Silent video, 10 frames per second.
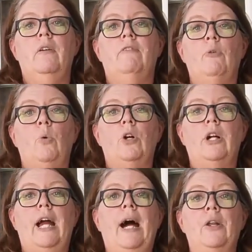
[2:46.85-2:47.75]

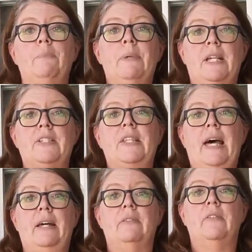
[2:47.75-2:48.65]
for how to mix
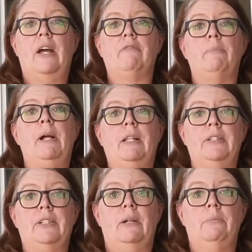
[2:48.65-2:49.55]
that
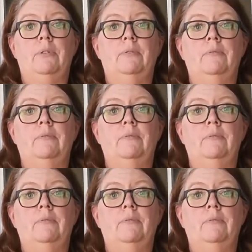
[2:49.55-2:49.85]
repellent up.